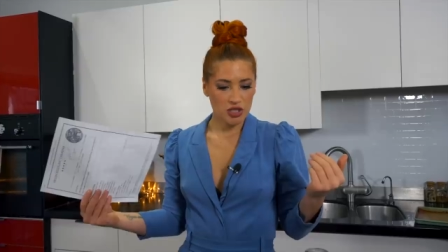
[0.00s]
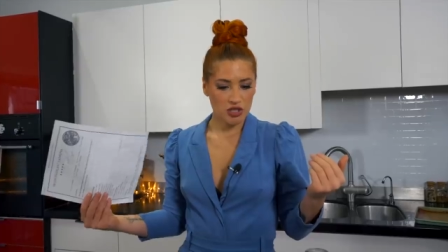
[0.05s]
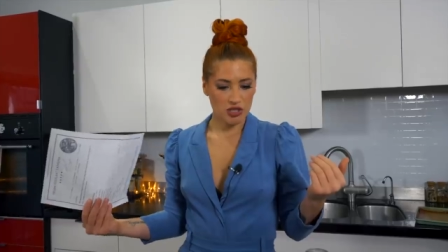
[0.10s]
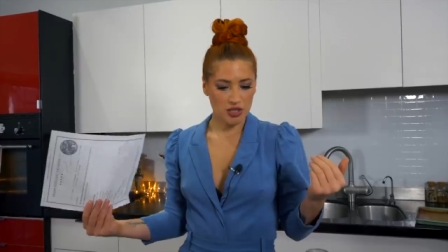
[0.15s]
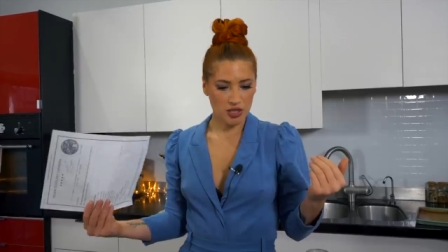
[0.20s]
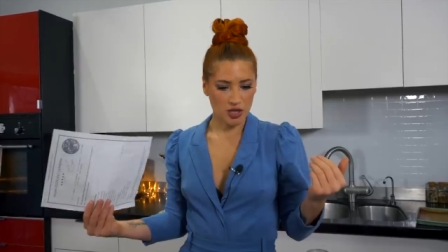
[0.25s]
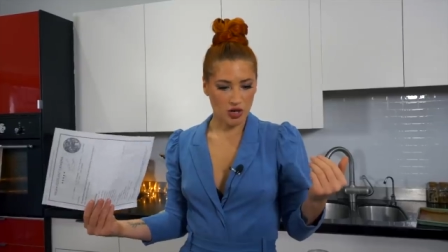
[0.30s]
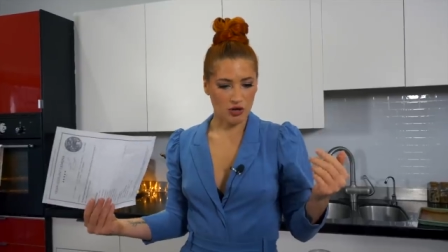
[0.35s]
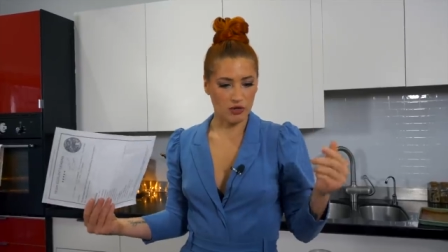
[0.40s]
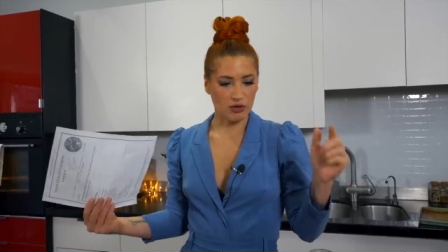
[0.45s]

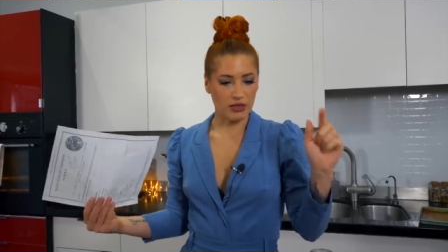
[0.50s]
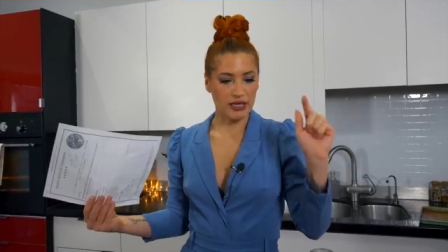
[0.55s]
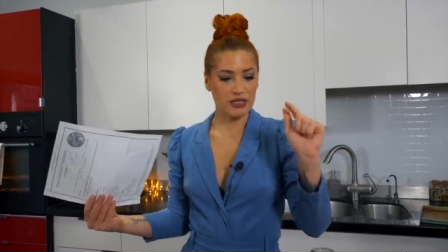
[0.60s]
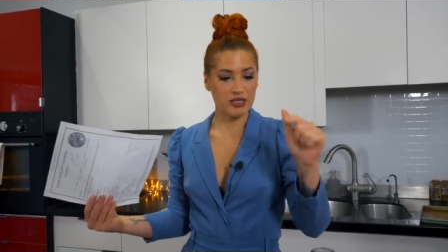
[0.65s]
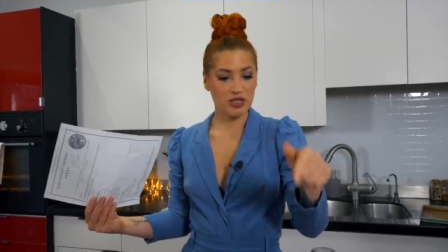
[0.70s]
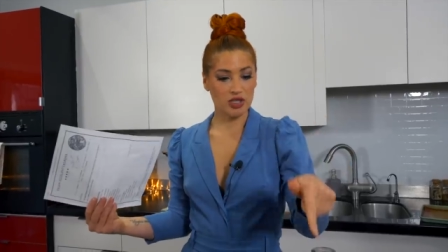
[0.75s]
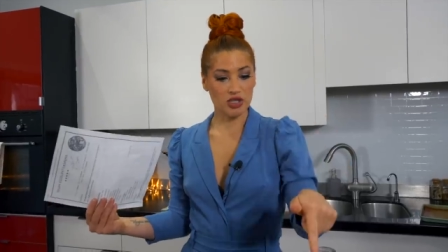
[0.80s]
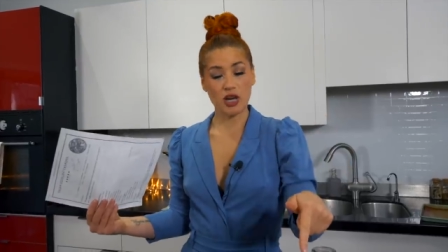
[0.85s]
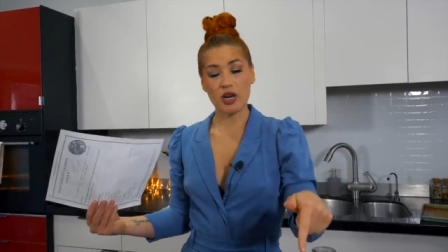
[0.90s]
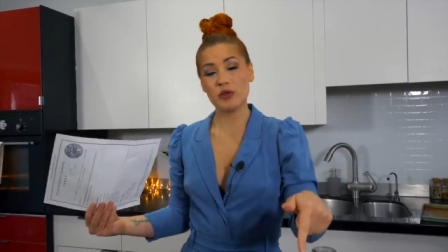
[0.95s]
So let's
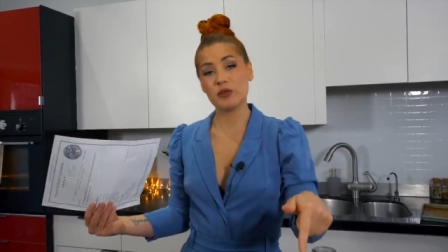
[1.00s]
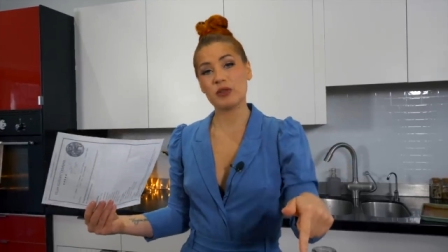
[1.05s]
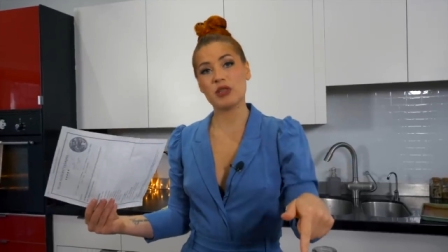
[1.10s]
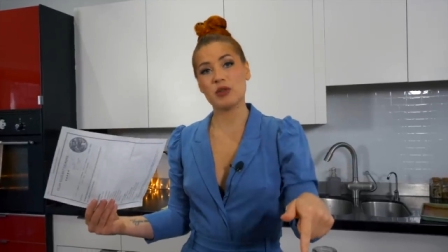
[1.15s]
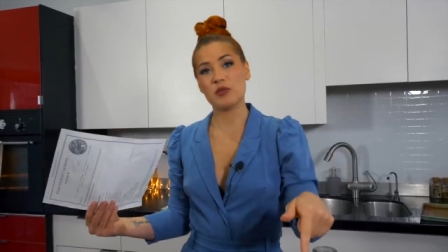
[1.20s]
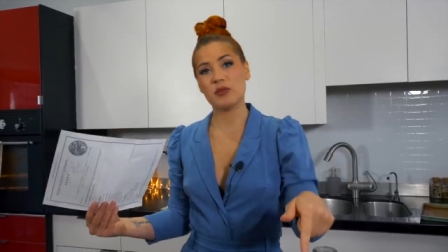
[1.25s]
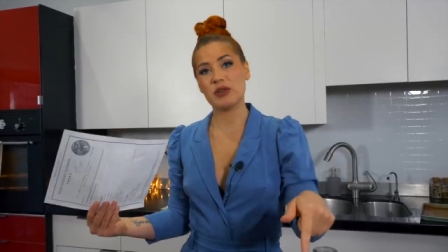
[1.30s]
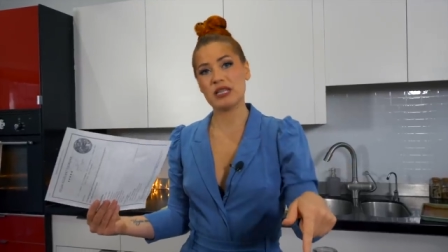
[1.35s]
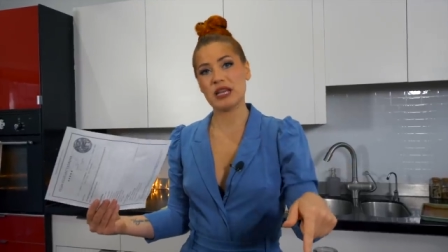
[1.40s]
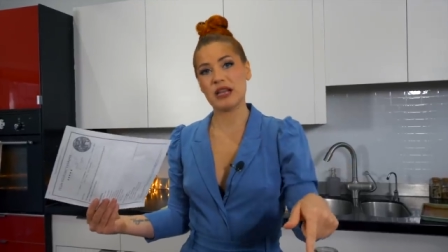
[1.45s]
start with
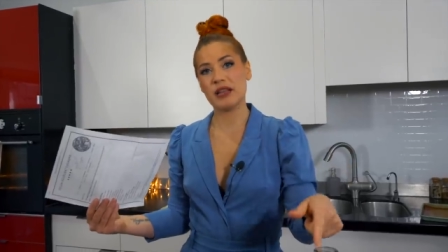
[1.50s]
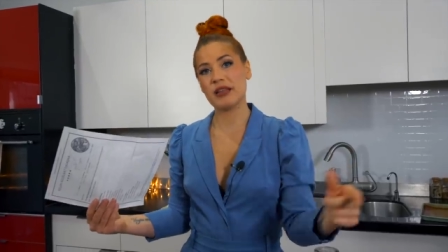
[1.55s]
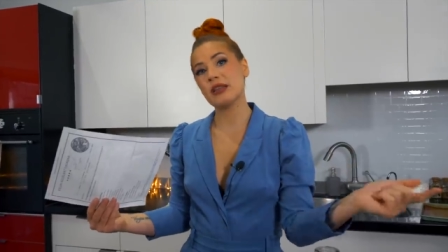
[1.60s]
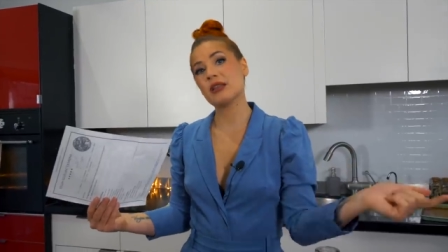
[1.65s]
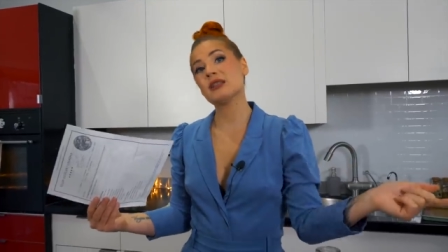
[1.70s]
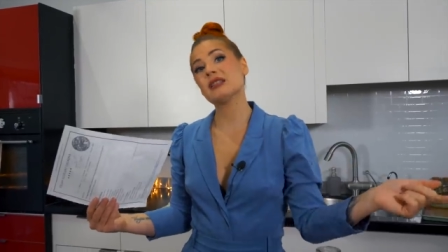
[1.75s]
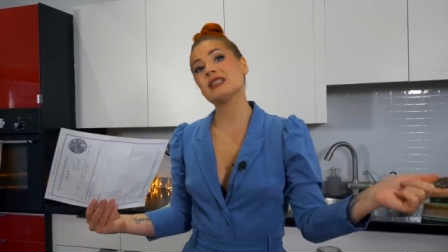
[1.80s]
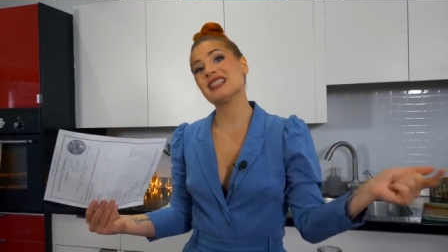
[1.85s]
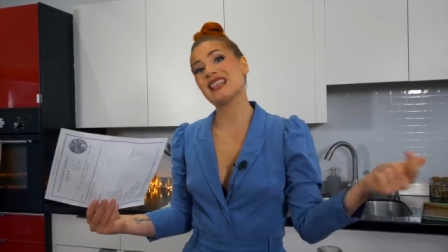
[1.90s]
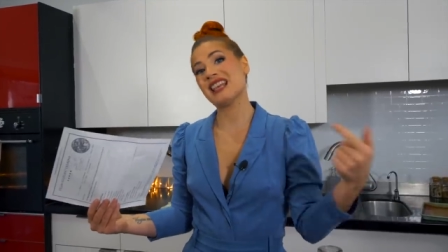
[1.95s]
the
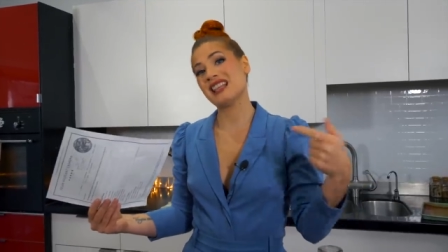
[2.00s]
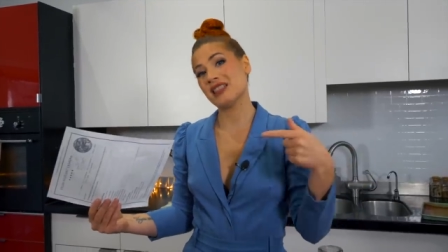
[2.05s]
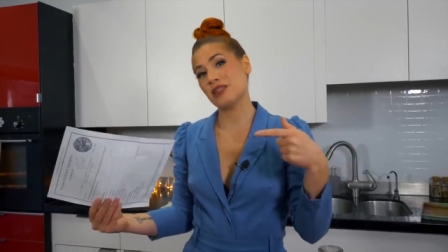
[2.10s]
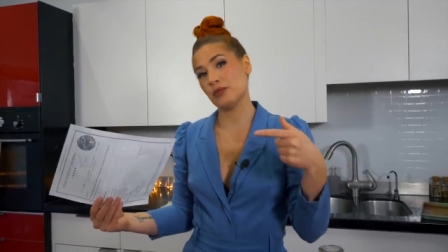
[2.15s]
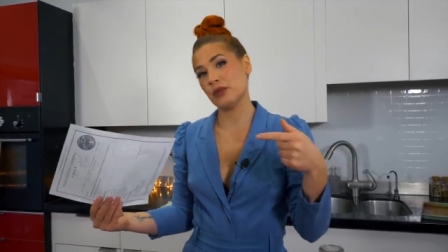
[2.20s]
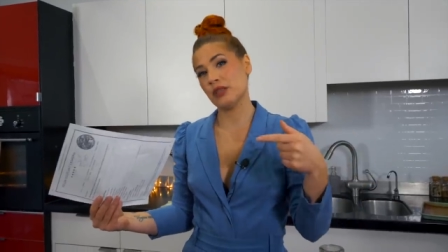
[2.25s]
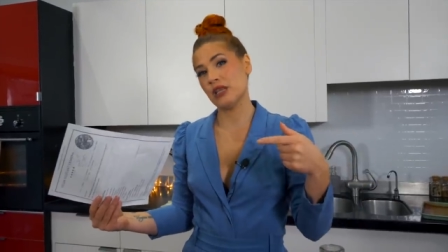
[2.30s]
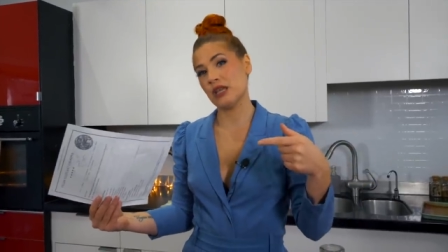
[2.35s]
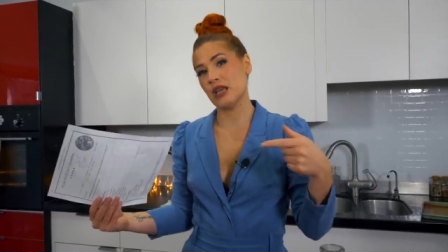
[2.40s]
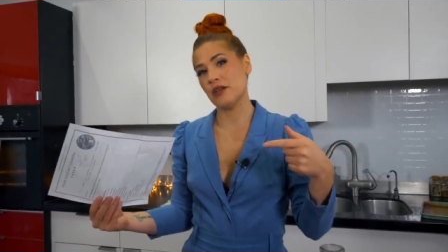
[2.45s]
medallions, get them
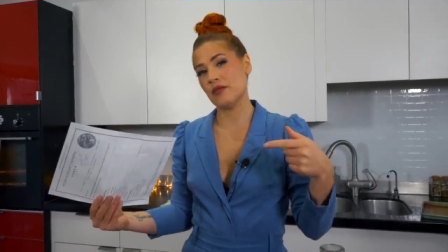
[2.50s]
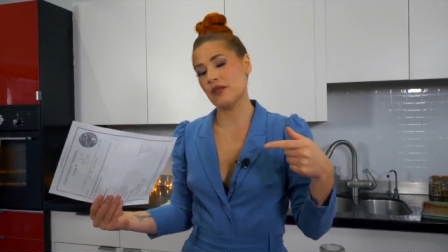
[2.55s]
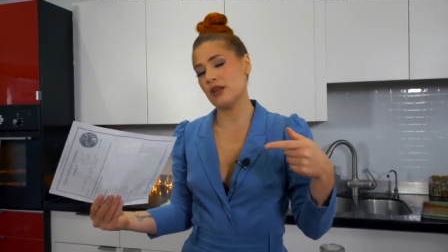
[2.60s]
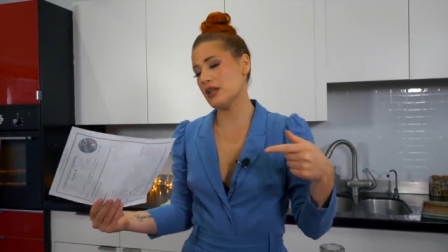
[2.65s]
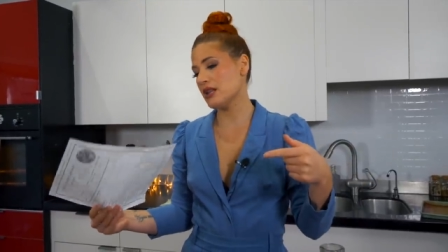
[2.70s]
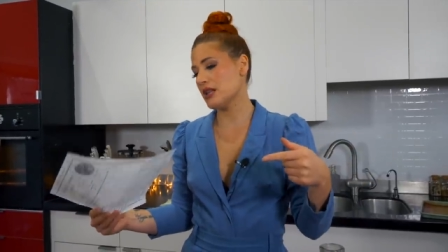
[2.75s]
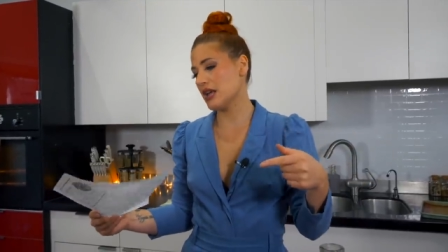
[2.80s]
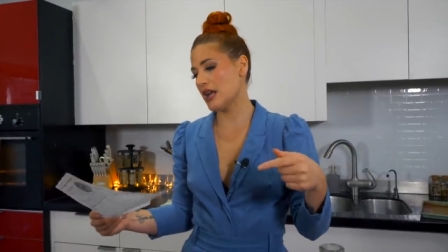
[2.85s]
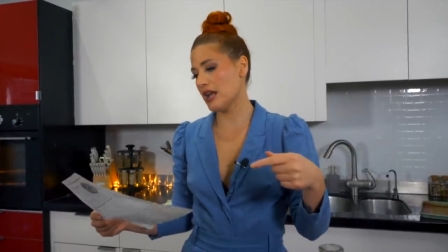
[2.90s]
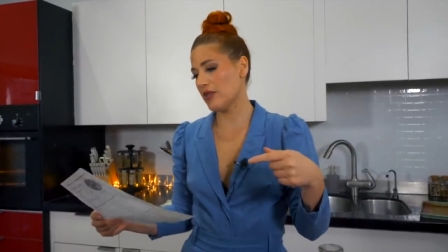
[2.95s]
in the
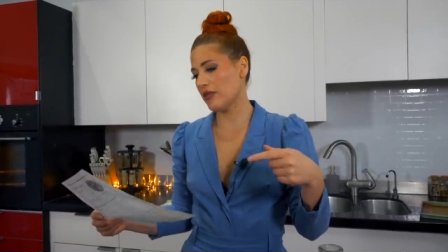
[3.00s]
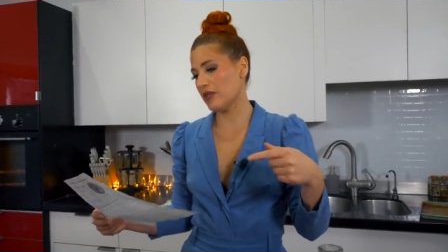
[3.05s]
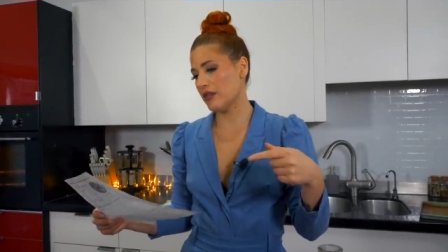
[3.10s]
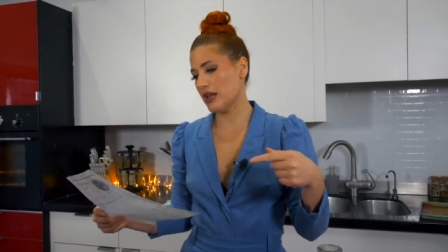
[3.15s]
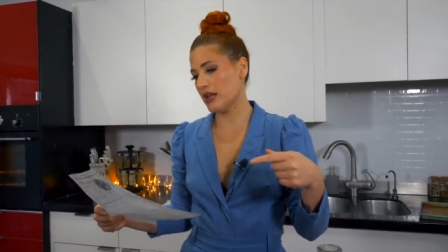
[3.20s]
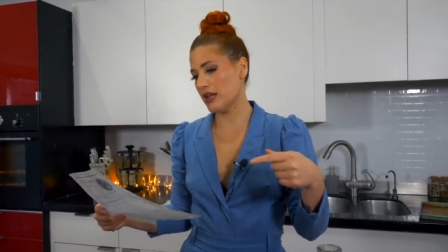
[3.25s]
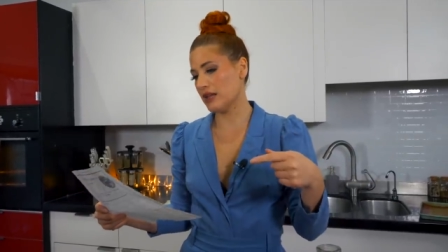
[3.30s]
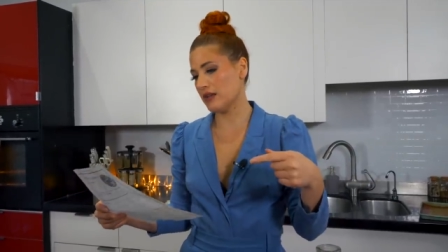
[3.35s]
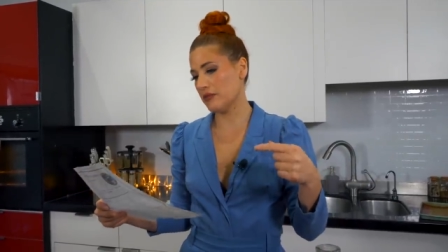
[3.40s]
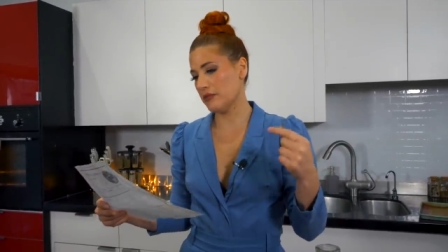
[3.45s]
oven, and
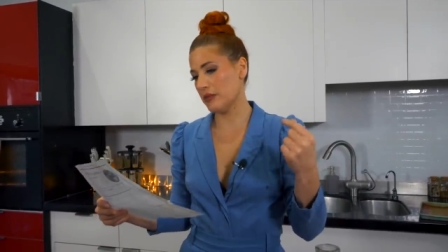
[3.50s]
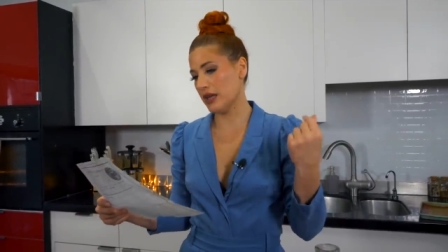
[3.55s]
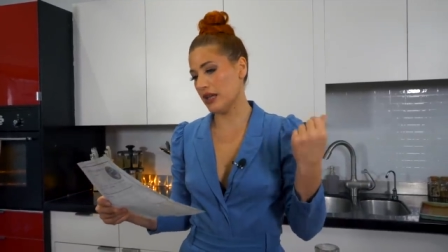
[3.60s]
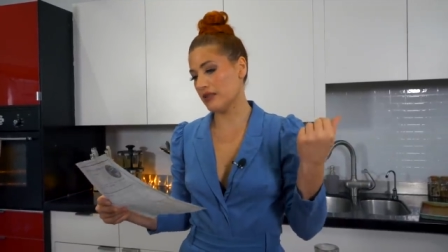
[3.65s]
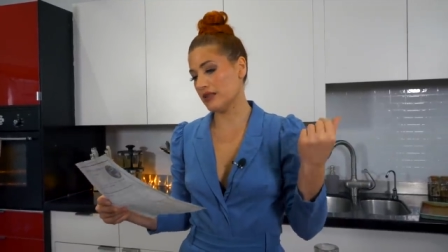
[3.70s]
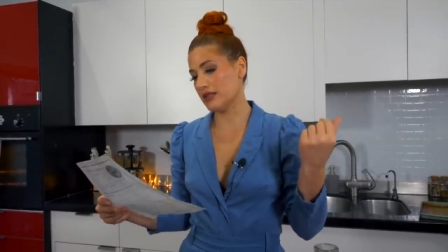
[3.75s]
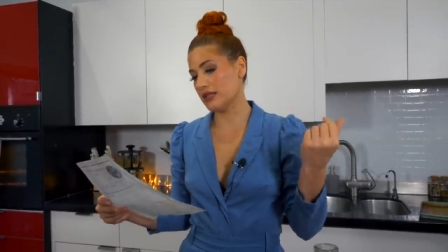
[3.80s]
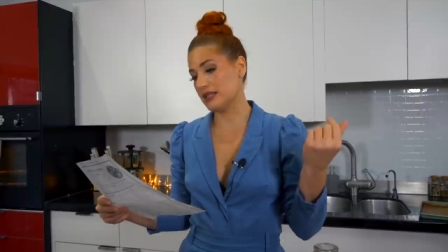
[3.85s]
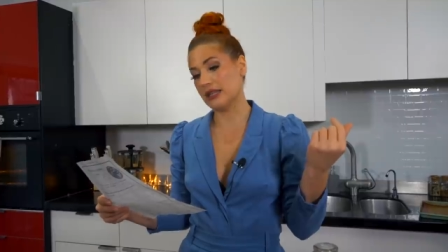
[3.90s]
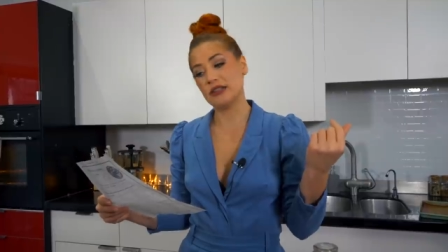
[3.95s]
then make
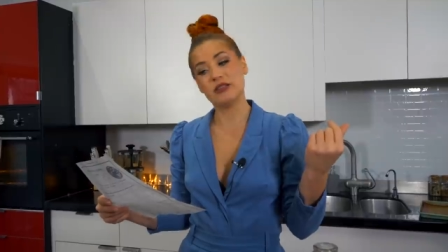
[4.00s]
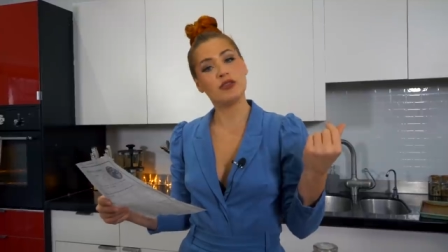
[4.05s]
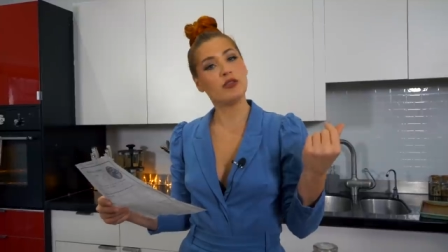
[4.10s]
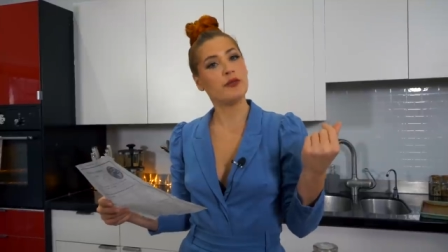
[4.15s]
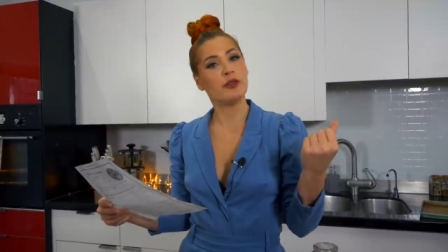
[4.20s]
this lentil